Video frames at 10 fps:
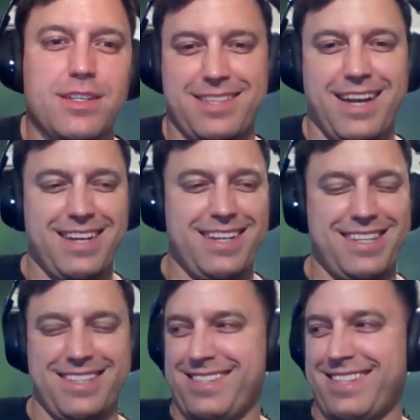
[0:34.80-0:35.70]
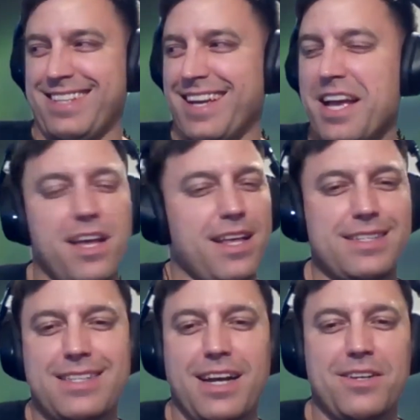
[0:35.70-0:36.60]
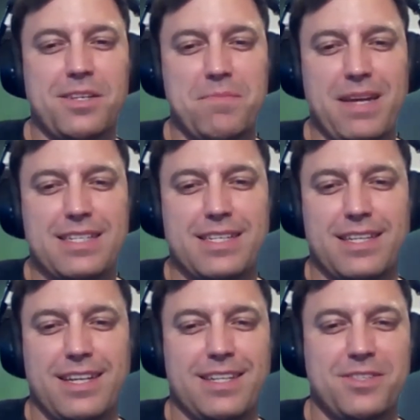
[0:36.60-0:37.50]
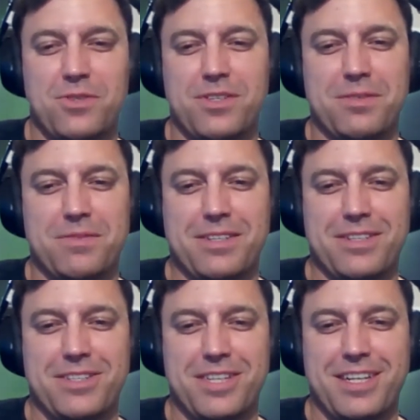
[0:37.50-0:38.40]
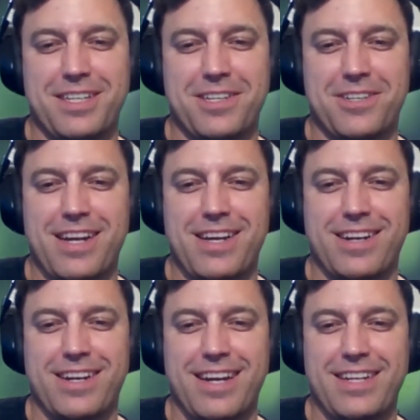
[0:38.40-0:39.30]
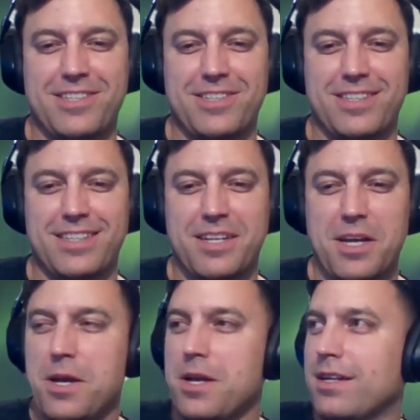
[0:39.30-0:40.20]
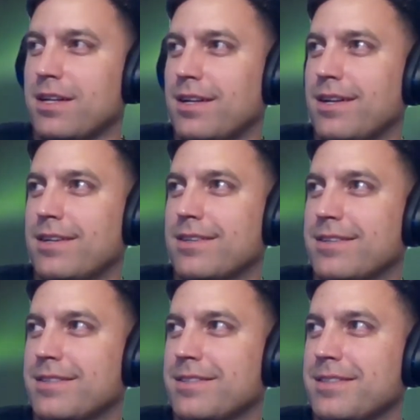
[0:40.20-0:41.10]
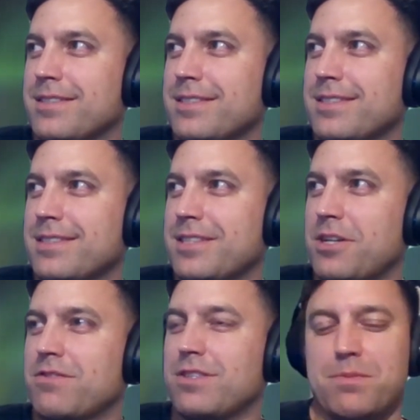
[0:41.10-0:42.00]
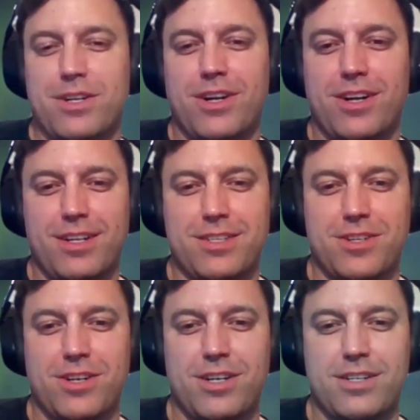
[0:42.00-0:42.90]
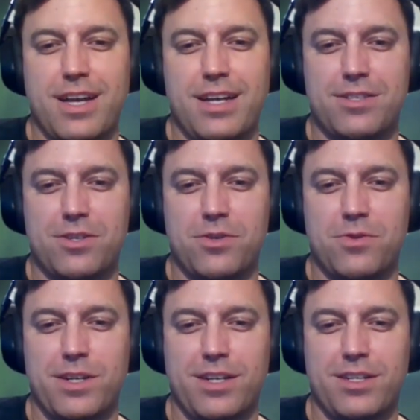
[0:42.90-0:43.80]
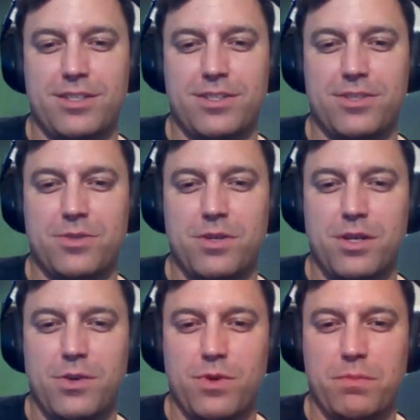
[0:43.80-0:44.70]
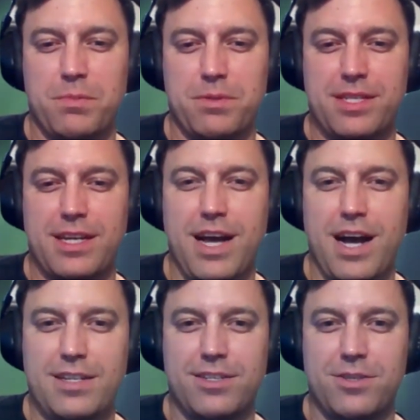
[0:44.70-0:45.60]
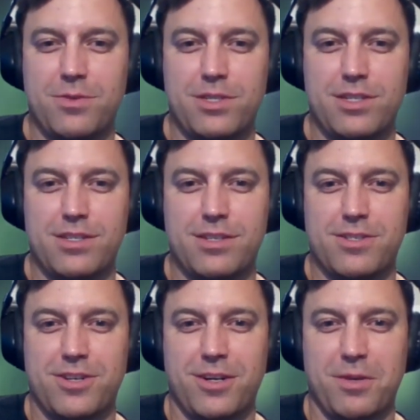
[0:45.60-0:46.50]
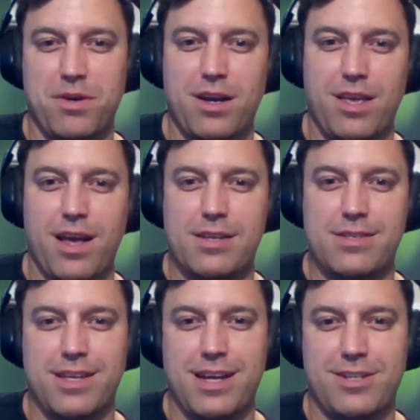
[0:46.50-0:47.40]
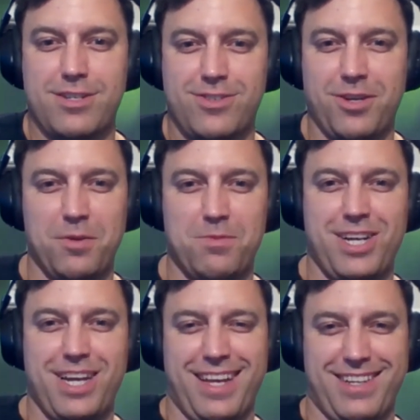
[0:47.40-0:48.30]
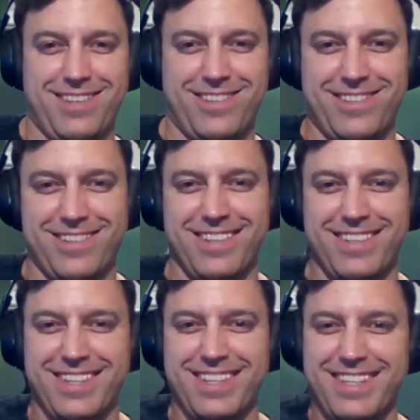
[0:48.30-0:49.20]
sounds amazing, and the story you'll be able to share to your great grandchildren. You know, COVID's been hard on us all, and so we're gonna do what people say not to do, which is start a podcast / YouTube channel.